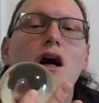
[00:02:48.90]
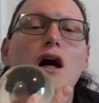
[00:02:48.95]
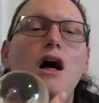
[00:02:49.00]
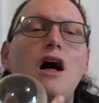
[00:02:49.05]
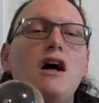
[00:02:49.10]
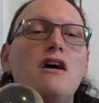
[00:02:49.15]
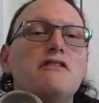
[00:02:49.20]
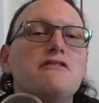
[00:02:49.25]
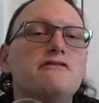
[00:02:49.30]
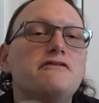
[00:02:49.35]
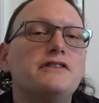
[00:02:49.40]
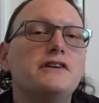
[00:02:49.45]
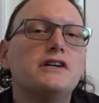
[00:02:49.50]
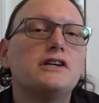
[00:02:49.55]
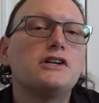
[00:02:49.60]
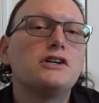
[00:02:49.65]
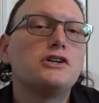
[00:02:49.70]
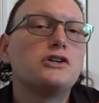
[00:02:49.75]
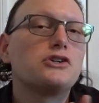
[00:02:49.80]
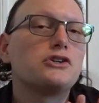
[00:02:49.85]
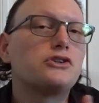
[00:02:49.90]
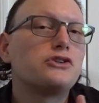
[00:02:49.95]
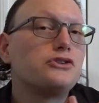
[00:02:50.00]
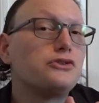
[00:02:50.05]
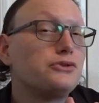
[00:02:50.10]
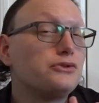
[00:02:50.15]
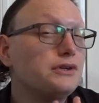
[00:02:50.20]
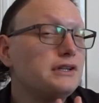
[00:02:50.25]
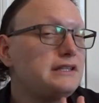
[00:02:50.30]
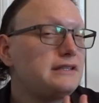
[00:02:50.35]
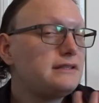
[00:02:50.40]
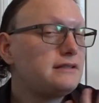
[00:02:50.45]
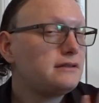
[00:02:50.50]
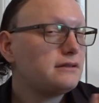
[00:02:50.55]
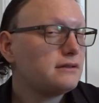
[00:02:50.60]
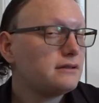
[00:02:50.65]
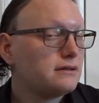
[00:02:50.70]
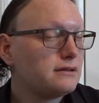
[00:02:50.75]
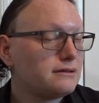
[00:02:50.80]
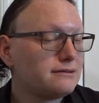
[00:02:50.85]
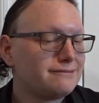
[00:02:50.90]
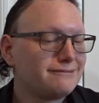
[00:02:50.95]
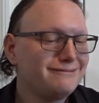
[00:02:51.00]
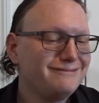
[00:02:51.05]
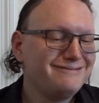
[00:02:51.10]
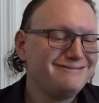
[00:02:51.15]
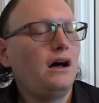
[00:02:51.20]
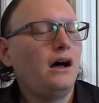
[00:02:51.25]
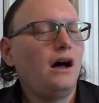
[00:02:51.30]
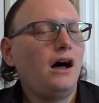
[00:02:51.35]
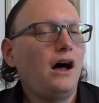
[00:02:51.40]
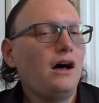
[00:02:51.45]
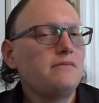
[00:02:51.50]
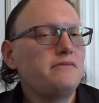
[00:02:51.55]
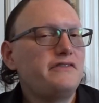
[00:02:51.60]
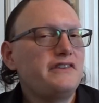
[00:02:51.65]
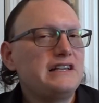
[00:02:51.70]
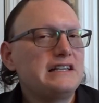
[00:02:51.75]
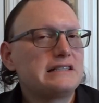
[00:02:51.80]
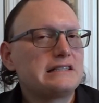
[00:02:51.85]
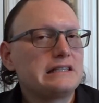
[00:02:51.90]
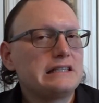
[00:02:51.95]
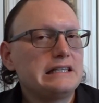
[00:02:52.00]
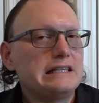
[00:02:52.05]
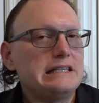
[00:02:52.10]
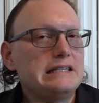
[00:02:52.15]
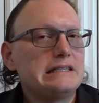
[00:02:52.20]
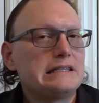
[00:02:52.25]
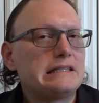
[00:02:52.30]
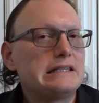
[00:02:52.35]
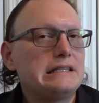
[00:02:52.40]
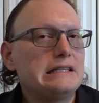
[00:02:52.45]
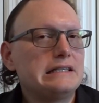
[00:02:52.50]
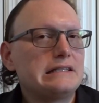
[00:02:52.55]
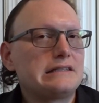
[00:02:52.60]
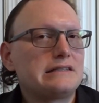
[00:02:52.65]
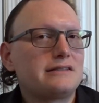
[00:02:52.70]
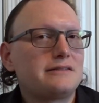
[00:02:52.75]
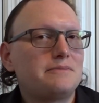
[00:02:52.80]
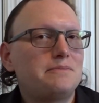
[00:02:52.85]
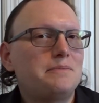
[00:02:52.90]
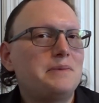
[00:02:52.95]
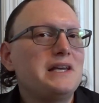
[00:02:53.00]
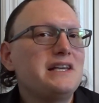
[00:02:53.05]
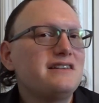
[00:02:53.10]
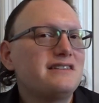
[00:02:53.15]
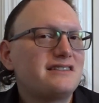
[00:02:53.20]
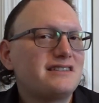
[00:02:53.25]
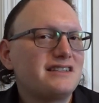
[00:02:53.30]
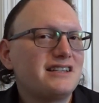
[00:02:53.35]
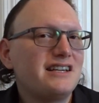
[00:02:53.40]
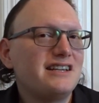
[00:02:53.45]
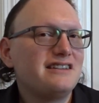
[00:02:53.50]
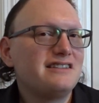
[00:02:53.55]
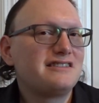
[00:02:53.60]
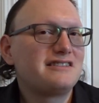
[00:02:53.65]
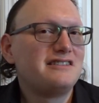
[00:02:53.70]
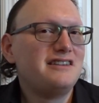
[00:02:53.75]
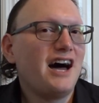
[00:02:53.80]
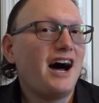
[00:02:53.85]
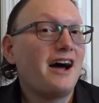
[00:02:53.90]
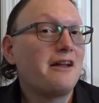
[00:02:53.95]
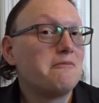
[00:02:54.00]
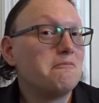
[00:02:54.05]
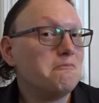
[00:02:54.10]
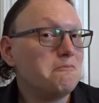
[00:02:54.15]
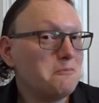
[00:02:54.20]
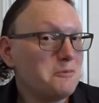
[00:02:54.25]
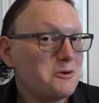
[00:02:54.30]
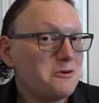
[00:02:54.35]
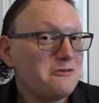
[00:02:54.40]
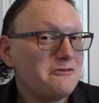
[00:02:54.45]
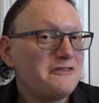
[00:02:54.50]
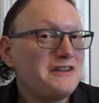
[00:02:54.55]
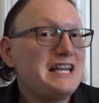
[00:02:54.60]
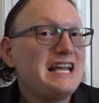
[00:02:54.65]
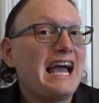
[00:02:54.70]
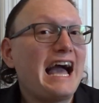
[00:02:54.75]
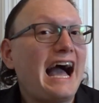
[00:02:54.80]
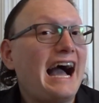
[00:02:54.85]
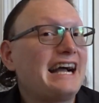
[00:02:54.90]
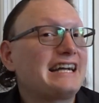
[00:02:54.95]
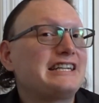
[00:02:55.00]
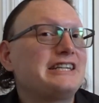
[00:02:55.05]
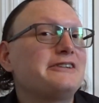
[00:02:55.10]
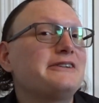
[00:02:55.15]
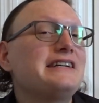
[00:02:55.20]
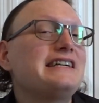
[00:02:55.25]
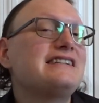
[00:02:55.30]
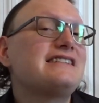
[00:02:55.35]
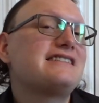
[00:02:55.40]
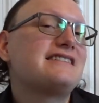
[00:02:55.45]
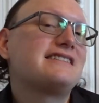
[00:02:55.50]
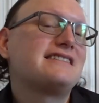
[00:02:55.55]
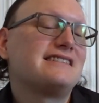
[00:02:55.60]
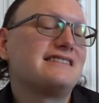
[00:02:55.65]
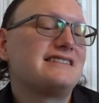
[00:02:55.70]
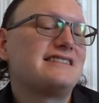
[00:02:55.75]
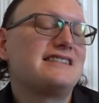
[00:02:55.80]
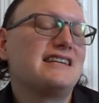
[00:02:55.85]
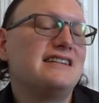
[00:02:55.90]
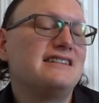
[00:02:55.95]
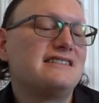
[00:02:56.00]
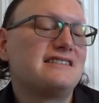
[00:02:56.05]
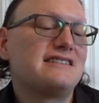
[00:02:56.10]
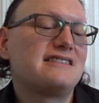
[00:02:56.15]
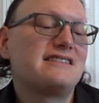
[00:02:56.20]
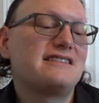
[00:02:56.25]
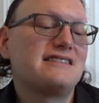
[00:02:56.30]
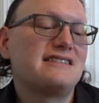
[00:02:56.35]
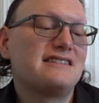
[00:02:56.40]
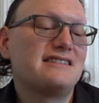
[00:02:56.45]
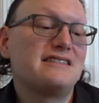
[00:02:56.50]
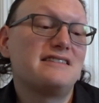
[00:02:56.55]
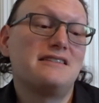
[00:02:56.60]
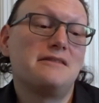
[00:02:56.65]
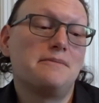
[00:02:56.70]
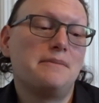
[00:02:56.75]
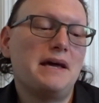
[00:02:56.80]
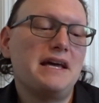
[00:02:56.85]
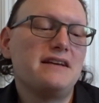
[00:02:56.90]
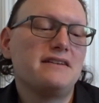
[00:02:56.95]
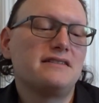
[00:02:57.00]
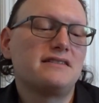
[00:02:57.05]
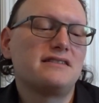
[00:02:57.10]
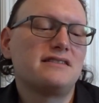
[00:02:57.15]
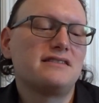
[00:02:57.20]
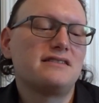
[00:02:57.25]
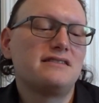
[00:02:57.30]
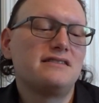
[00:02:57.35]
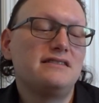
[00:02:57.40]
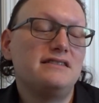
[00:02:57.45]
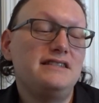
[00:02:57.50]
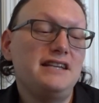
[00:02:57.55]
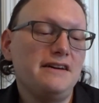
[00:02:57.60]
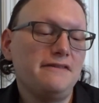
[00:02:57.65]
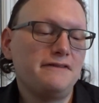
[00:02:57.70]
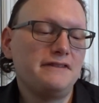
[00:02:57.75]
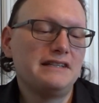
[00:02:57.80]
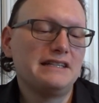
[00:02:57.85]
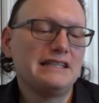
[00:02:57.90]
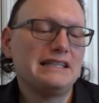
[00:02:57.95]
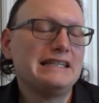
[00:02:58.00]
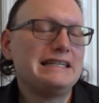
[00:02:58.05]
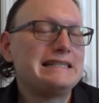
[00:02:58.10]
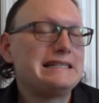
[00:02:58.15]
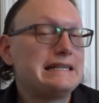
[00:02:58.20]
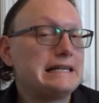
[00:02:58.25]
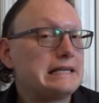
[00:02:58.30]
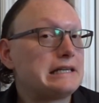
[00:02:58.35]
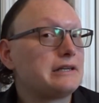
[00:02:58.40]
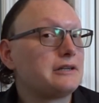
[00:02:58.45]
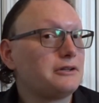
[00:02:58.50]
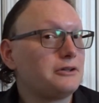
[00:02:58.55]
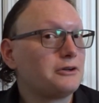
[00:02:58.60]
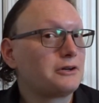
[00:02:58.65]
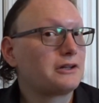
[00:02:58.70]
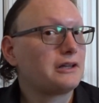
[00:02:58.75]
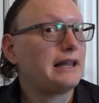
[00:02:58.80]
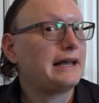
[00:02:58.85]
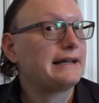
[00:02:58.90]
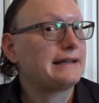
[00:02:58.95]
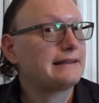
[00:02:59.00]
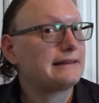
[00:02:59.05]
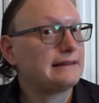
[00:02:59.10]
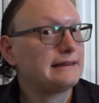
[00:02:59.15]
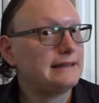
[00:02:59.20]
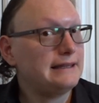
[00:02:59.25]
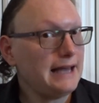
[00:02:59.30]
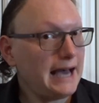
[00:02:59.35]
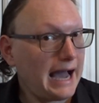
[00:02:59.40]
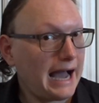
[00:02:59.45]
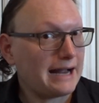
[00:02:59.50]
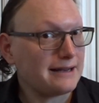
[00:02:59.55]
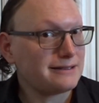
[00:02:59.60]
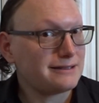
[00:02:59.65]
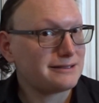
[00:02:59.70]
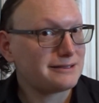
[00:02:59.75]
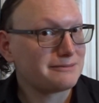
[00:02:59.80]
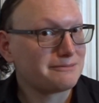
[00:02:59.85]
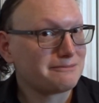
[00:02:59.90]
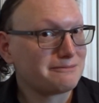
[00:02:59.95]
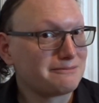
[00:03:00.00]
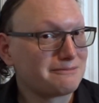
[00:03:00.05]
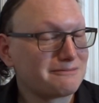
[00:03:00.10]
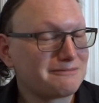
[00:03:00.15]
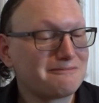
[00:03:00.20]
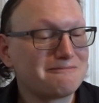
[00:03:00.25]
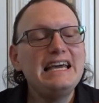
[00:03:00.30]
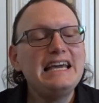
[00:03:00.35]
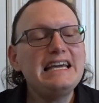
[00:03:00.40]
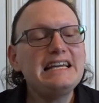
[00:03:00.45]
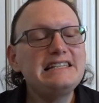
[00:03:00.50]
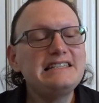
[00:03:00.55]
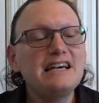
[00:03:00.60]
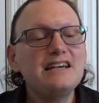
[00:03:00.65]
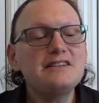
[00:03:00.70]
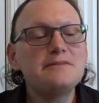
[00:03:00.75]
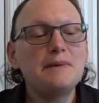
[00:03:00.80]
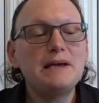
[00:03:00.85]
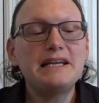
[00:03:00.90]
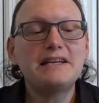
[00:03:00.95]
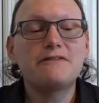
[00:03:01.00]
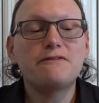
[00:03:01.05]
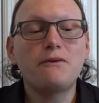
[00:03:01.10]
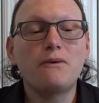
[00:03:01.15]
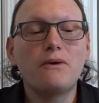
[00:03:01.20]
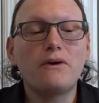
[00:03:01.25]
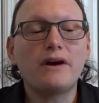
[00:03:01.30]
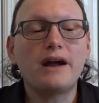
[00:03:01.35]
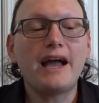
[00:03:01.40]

of crystal. Obviously, this piece is not movie accurate, since the base definitely didn't look like that. It does make for